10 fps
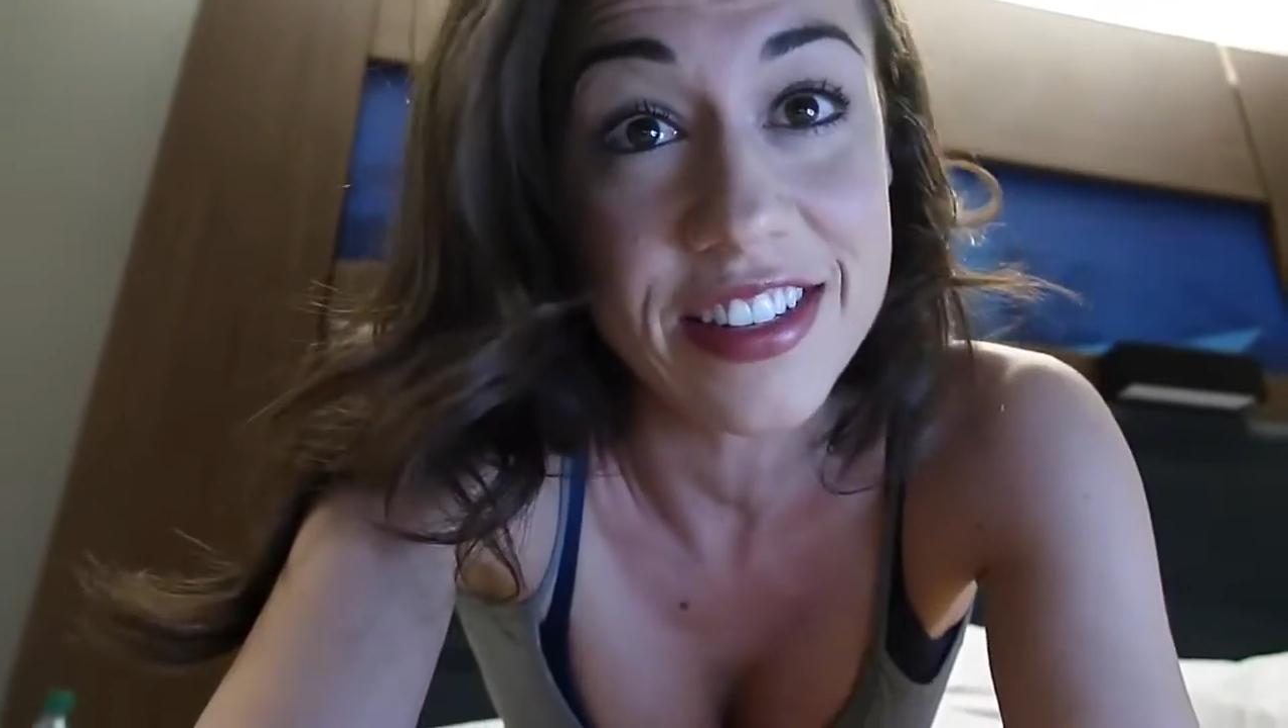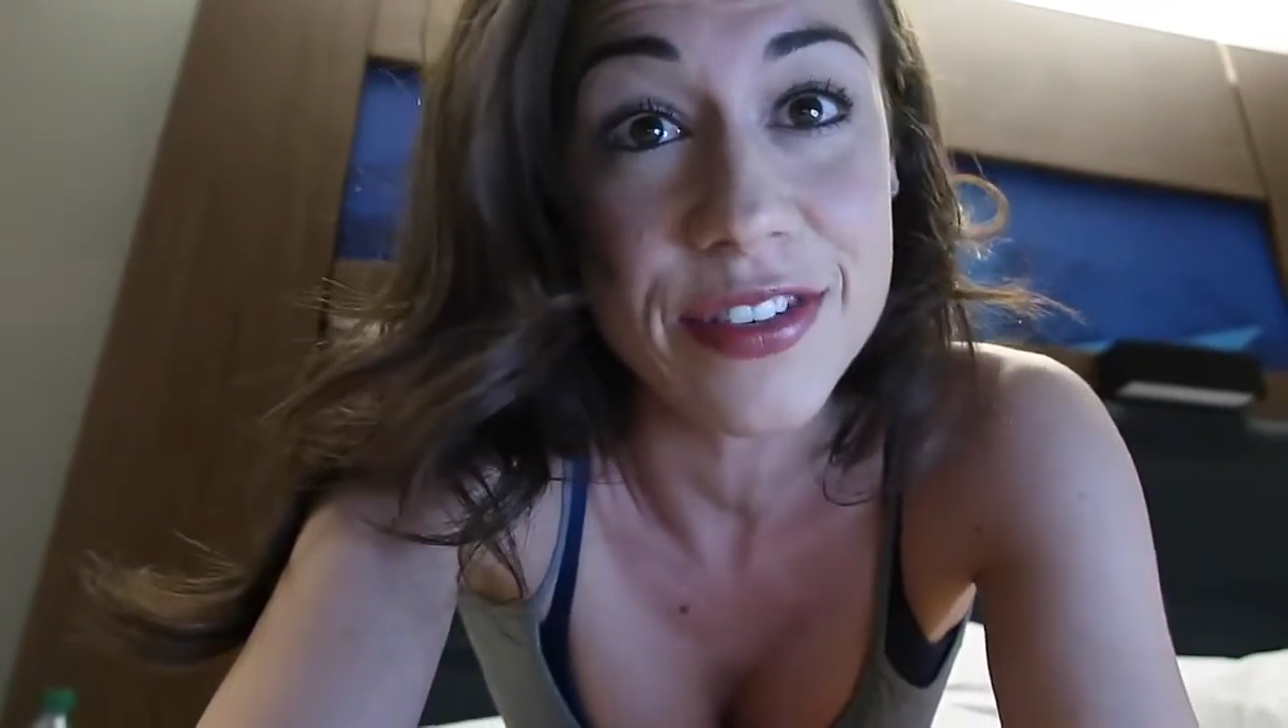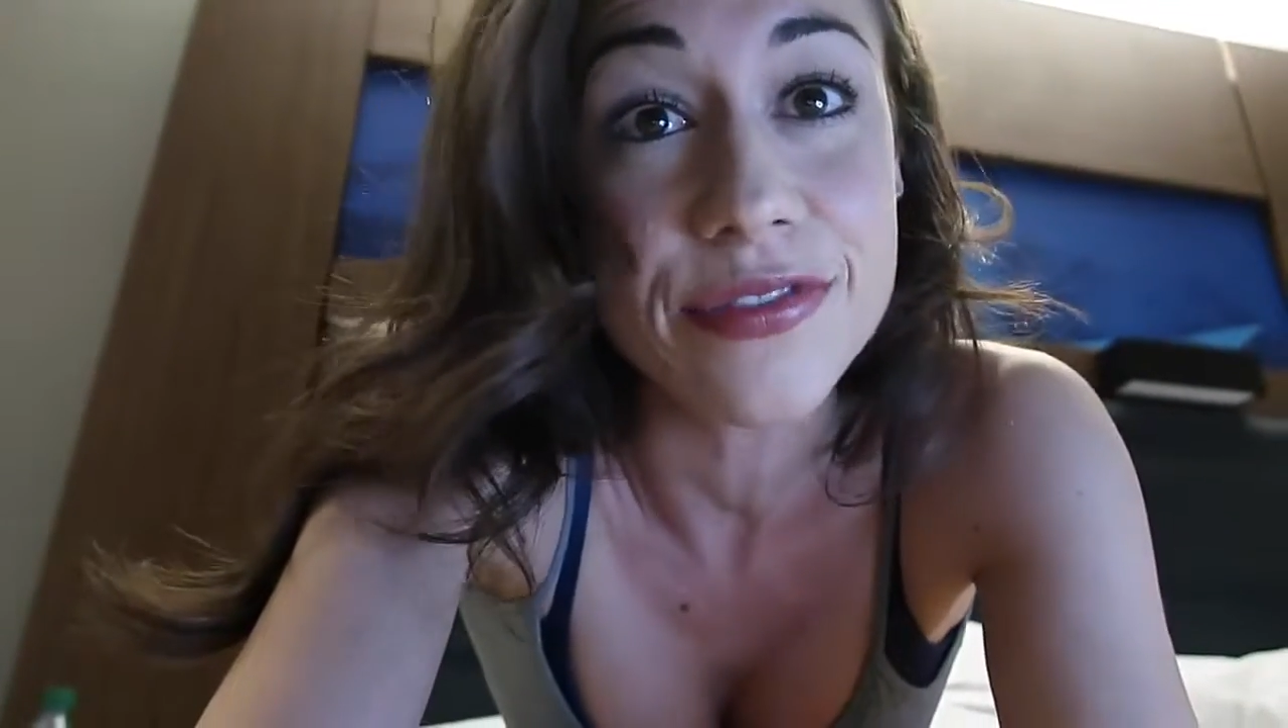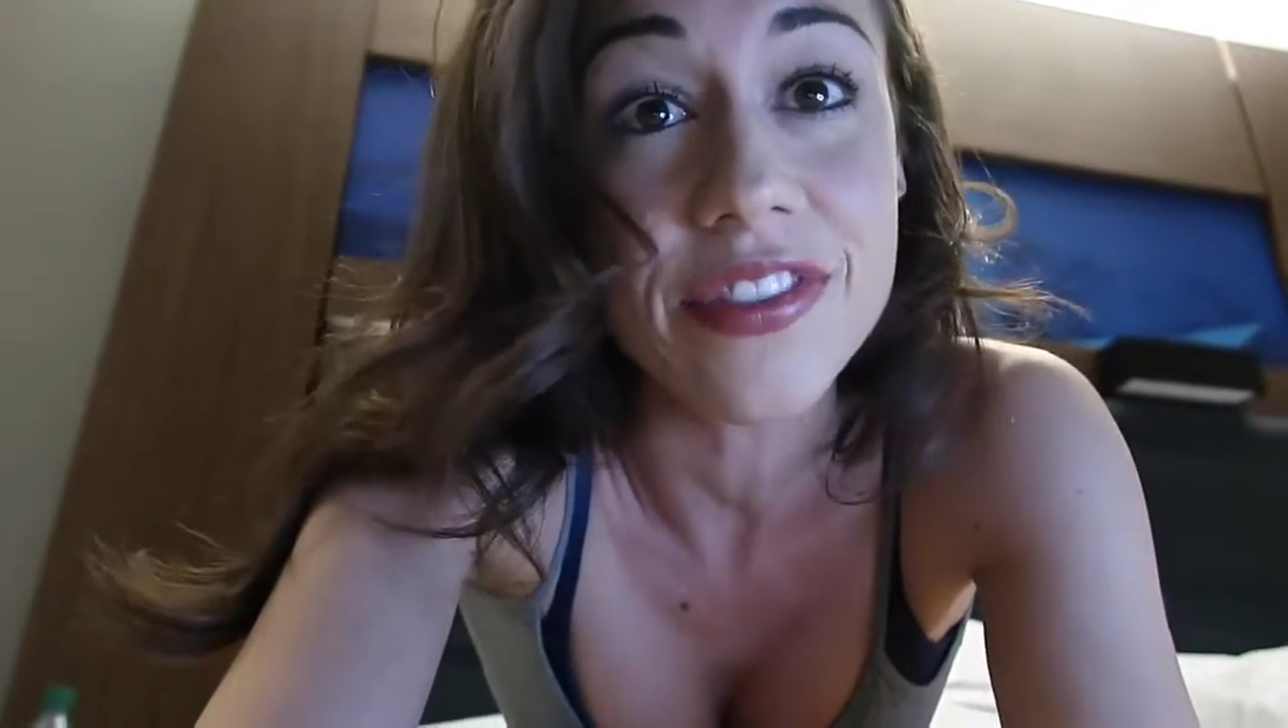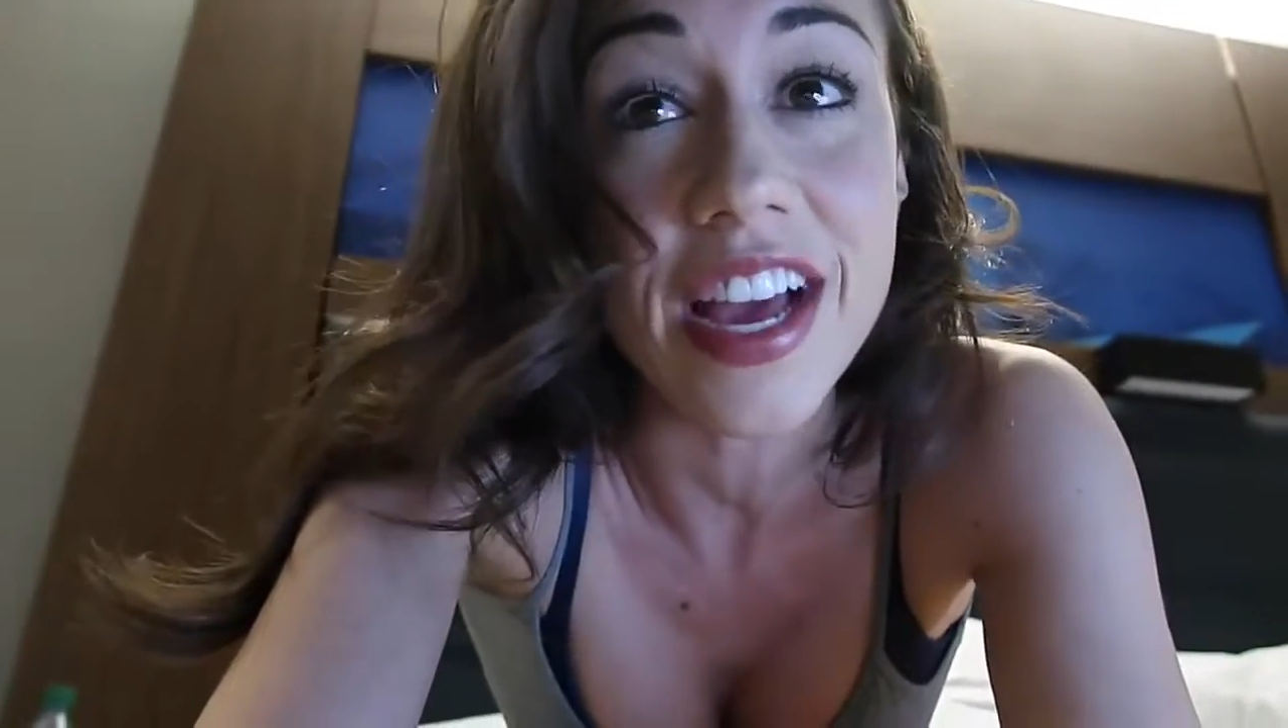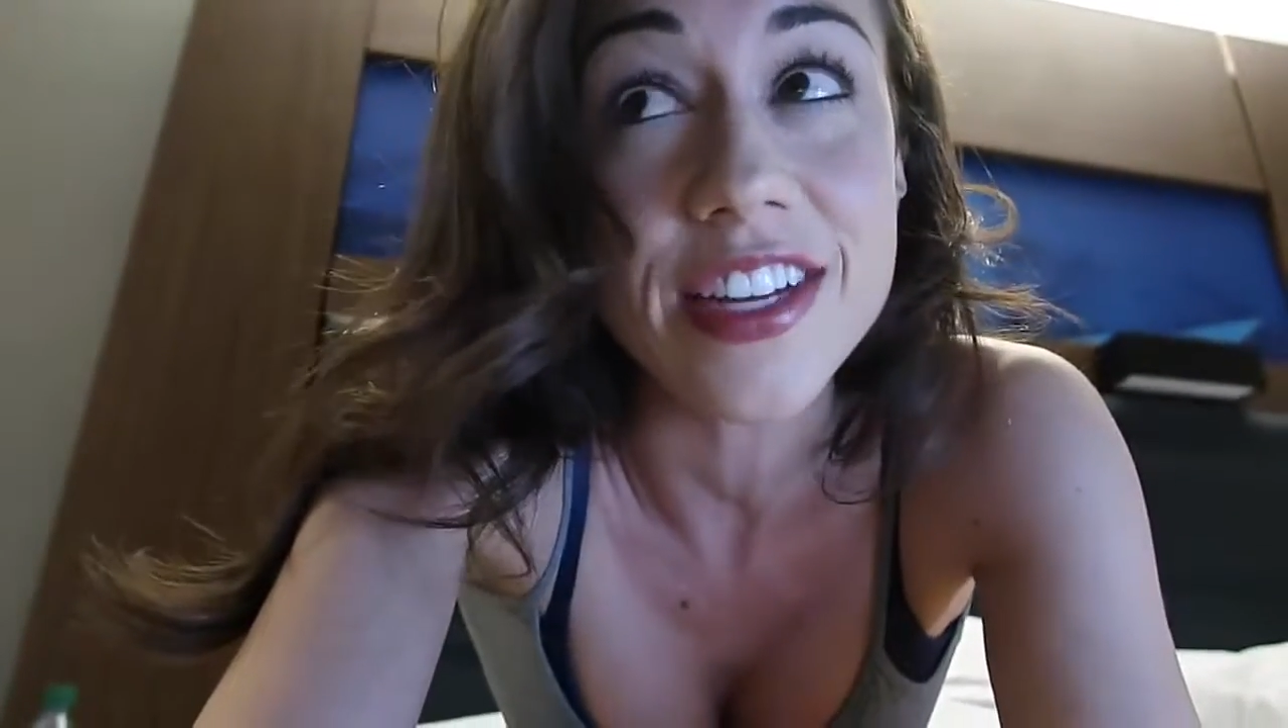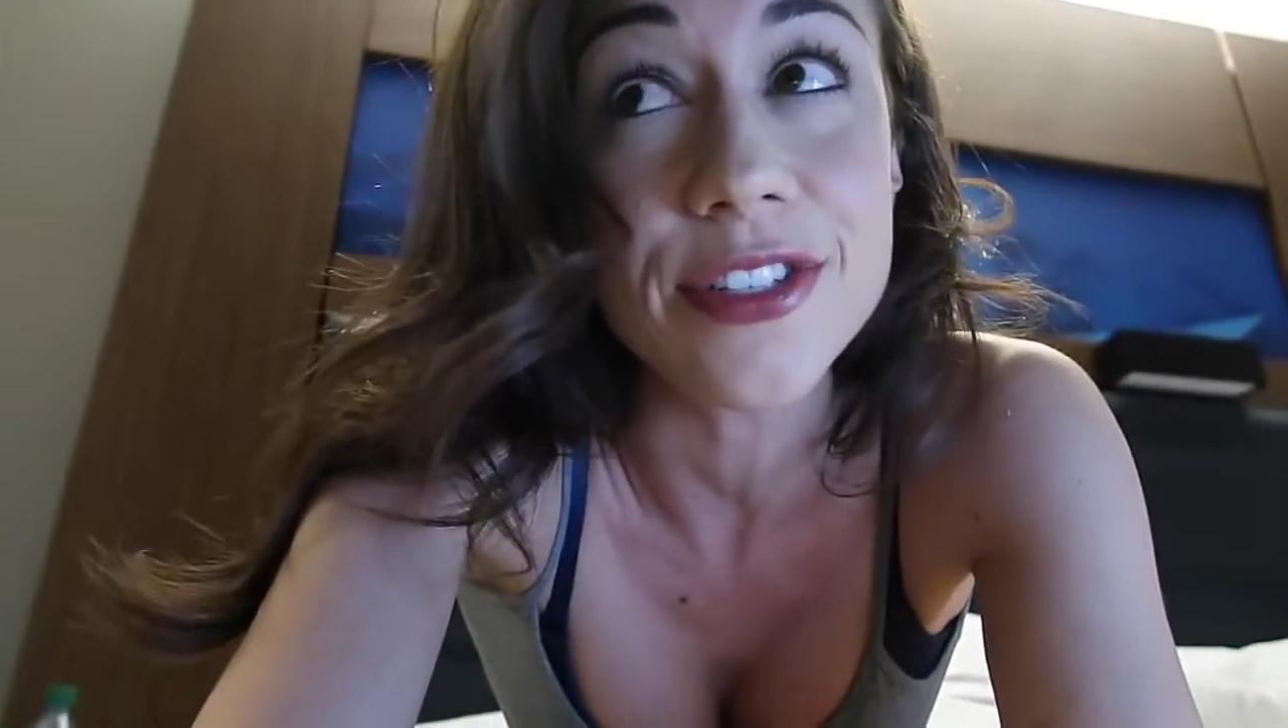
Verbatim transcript: to fly